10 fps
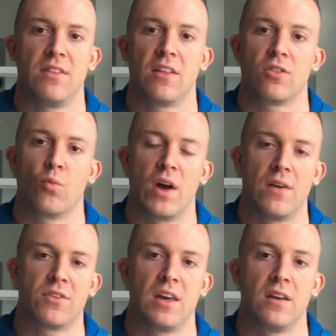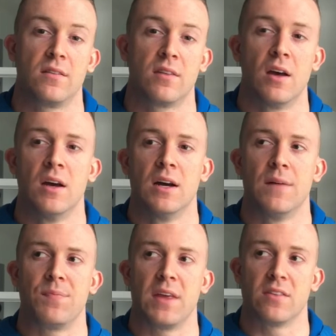that The Way of Kings
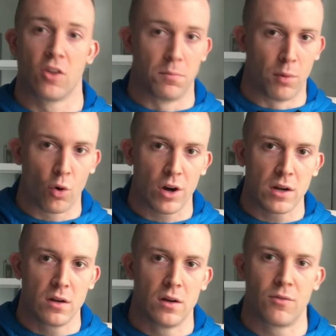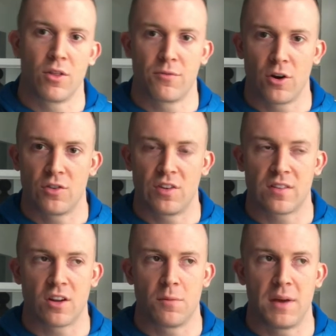is a little boring for the first
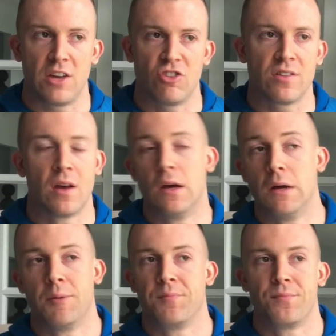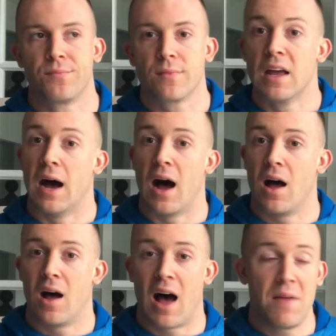600 pages.
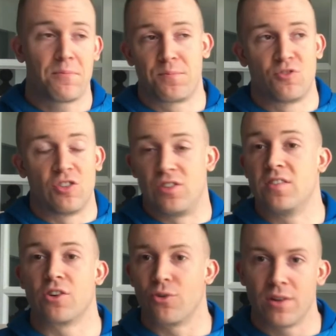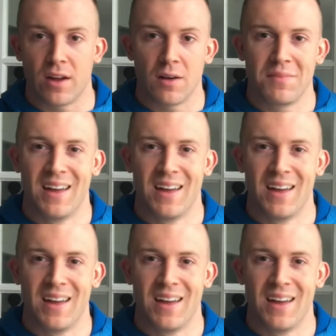I just disagree there.